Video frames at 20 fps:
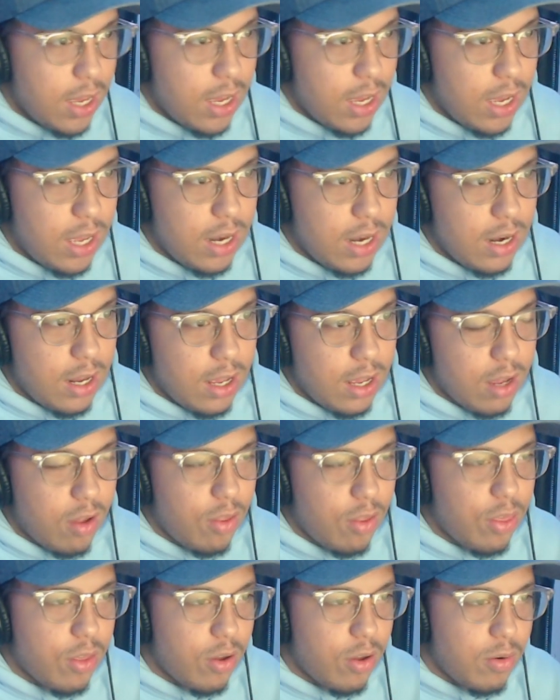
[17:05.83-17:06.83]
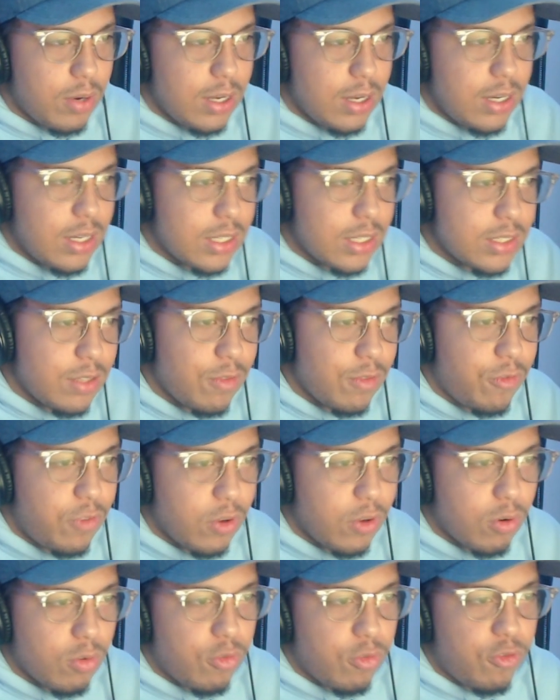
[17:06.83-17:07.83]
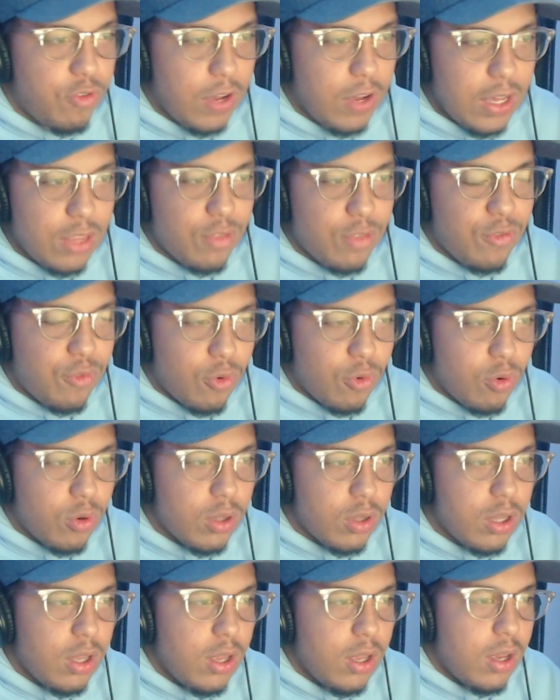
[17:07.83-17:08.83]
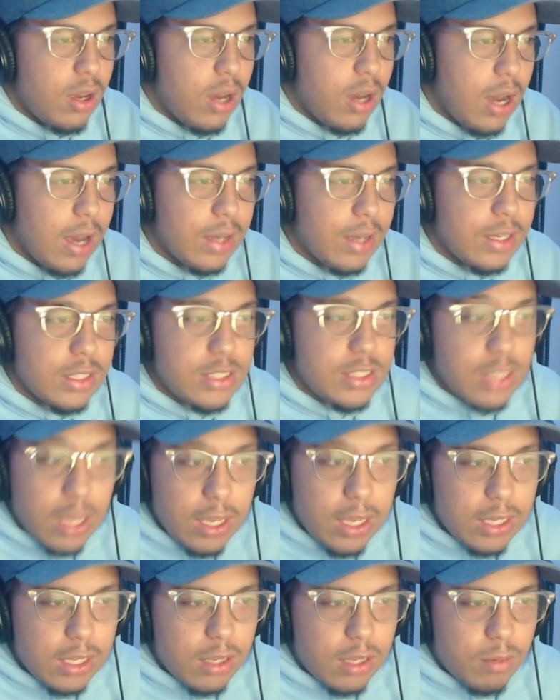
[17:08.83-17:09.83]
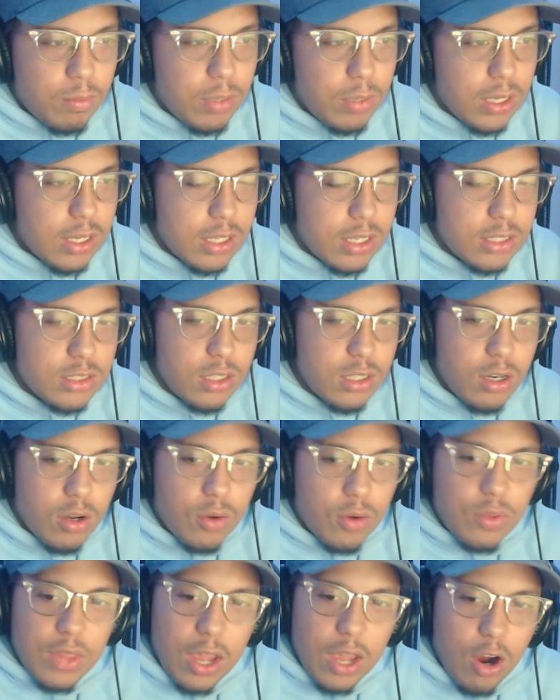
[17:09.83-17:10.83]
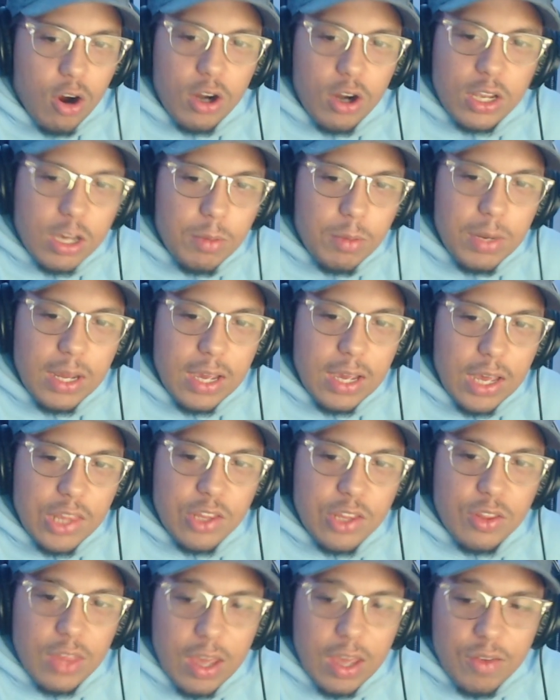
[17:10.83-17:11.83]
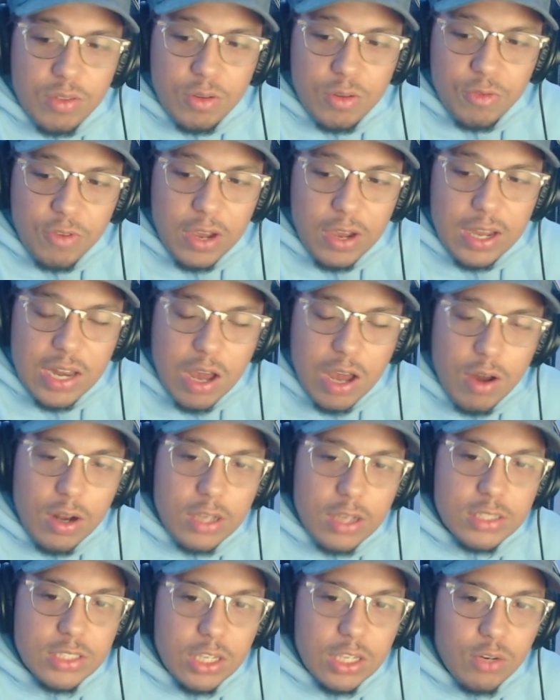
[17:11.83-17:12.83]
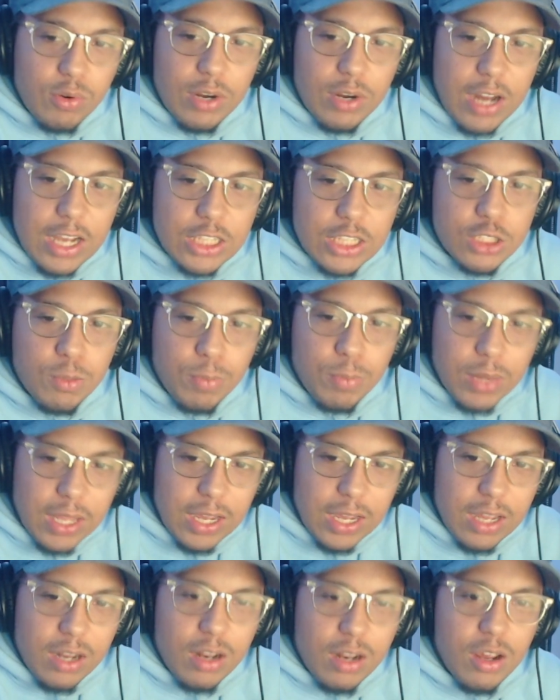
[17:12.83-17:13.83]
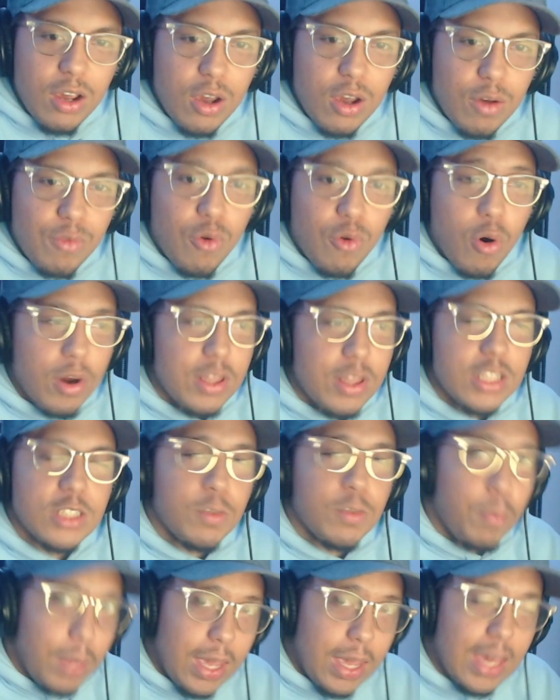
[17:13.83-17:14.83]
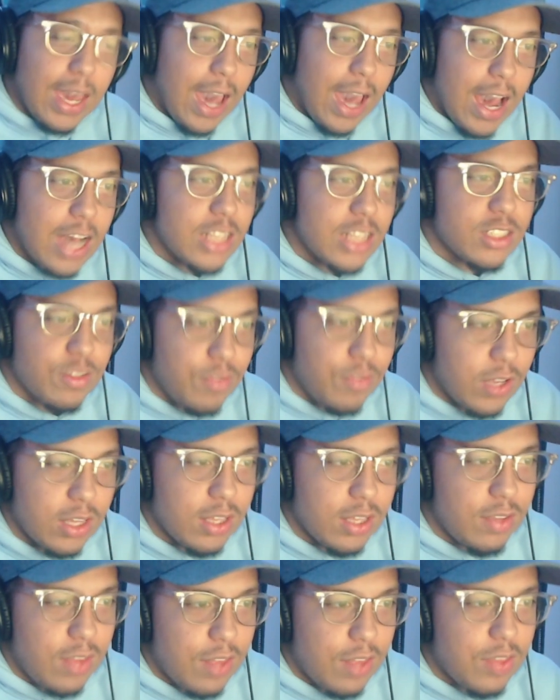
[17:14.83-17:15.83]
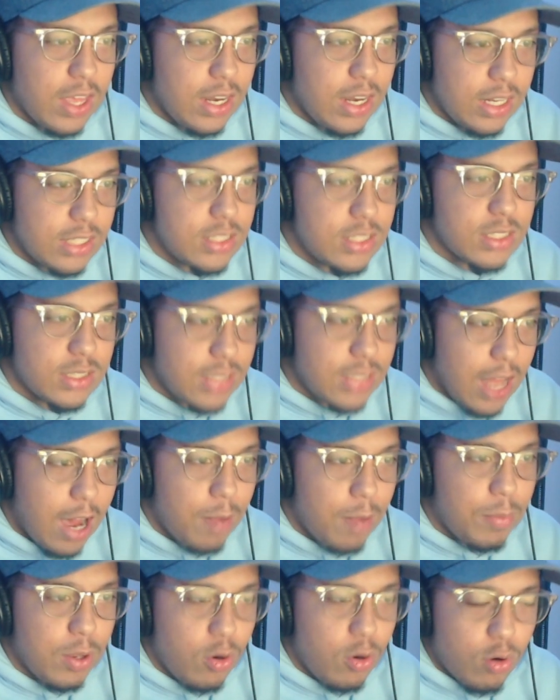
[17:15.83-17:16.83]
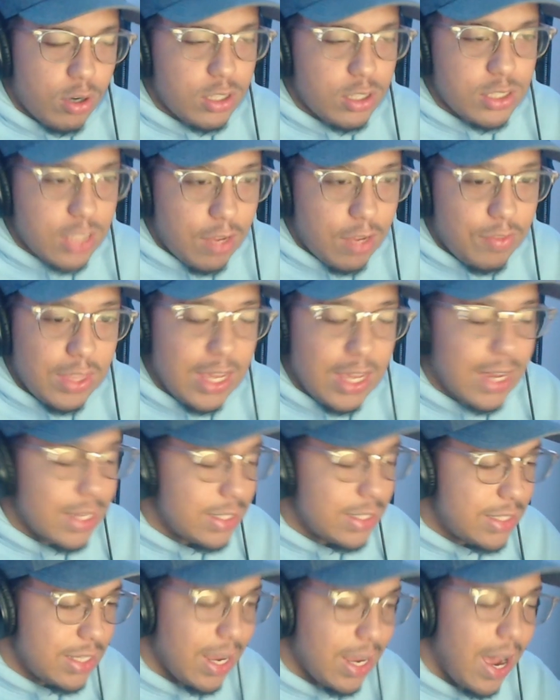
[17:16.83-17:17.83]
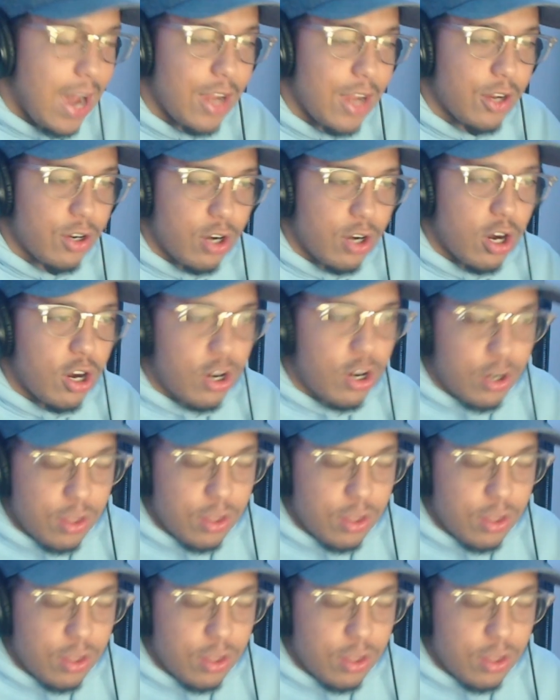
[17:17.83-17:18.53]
And although it doesn't feel faithful, I could take it, because, they are coming together. They have to find out a synchronized plan for this big ass villain that they need to stop in order to save the entire Earth.